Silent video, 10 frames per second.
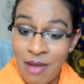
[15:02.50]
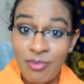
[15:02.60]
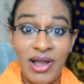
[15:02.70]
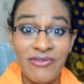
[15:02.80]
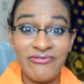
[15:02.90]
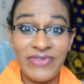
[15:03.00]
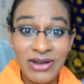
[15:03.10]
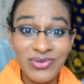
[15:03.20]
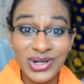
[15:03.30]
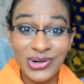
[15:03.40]
My
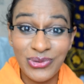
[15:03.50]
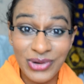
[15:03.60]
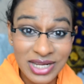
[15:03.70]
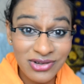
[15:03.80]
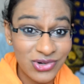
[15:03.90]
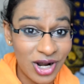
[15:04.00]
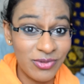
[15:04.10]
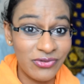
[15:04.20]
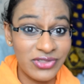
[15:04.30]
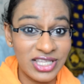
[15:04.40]
favourite Korean
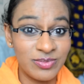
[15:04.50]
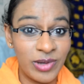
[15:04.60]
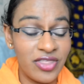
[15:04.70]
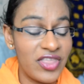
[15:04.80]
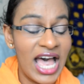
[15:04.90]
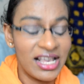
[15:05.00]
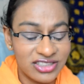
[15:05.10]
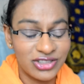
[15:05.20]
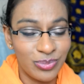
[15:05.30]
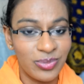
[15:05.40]
drama for this month
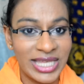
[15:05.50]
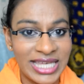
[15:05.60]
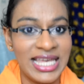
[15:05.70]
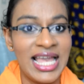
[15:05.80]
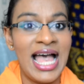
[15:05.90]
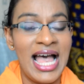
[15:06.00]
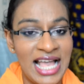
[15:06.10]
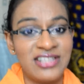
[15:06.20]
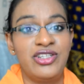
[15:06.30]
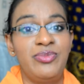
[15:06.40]
has to
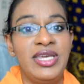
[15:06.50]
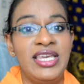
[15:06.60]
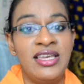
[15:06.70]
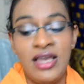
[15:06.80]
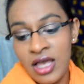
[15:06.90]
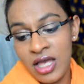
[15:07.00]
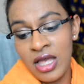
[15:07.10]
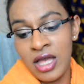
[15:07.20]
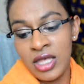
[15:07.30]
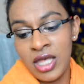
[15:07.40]
be
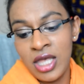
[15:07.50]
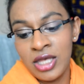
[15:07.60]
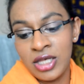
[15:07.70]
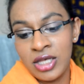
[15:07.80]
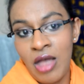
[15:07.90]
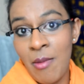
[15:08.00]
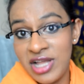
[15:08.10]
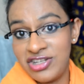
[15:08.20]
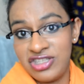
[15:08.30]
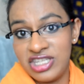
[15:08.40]

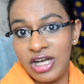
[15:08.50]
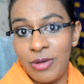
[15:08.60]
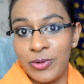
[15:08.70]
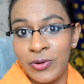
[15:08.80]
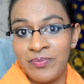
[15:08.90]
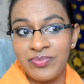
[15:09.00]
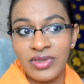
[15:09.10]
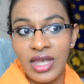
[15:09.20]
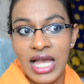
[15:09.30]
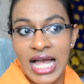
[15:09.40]
Emergency Couple.
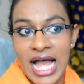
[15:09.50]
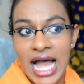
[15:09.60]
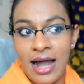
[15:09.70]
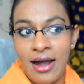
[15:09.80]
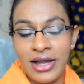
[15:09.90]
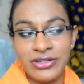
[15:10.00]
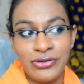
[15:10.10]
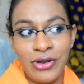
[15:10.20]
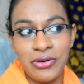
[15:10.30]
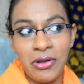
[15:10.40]
I
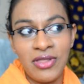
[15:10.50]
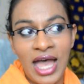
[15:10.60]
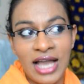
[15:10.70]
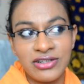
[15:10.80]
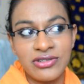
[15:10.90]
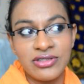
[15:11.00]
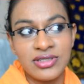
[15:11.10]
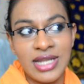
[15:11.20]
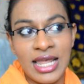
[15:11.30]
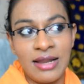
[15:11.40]
don't know the
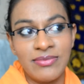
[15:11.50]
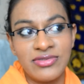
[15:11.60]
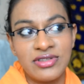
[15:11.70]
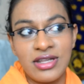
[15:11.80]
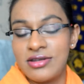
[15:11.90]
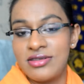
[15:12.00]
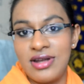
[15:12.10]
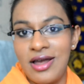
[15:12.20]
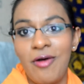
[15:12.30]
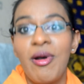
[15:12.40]
actors' names, that
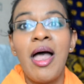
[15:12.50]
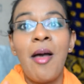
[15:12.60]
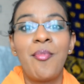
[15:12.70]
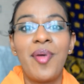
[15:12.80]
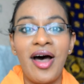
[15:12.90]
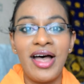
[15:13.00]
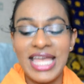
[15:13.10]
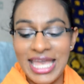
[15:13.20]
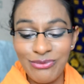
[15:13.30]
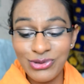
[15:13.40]
doesn't help. But
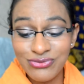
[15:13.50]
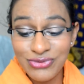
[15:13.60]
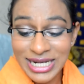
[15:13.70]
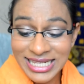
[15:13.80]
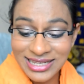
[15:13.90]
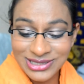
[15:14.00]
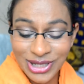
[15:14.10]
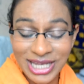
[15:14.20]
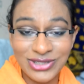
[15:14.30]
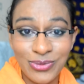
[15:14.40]
it was really
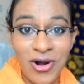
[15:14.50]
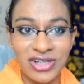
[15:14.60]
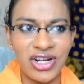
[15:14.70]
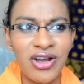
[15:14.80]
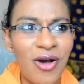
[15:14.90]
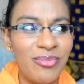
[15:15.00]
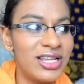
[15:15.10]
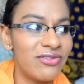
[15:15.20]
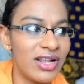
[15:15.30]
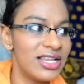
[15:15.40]
exciting to watch. I can't
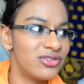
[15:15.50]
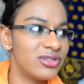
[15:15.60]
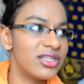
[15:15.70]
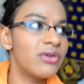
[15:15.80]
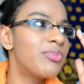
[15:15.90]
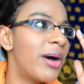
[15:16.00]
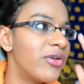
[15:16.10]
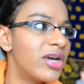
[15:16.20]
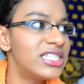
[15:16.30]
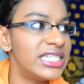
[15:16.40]
believe there was about
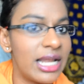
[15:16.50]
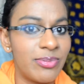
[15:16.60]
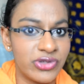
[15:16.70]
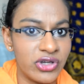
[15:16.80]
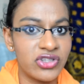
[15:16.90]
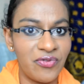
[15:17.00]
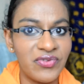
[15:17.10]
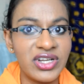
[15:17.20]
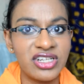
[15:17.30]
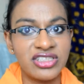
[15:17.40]
19 episodes. I
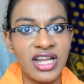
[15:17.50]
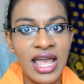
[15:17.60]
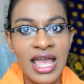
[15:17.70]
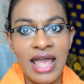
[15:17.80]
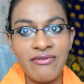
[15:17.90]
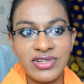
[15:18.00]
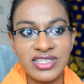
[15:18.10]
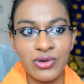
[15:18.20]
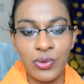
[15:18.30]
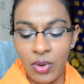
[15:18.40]
finished every
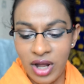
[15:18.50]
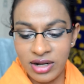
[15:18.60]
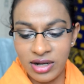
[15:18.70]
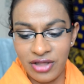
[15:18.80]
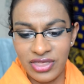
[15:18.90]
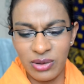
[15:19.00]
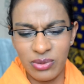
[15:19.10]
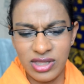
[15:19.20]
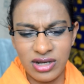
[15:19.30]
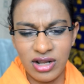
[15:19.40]
single one, I think
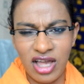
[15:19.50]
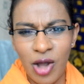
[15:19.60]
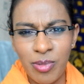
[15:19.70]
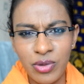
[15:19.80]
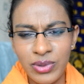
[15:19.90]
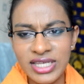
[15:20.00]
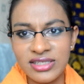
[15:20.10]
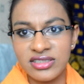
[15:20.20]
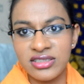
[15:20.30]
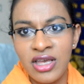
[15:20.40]
within a couple of weeks.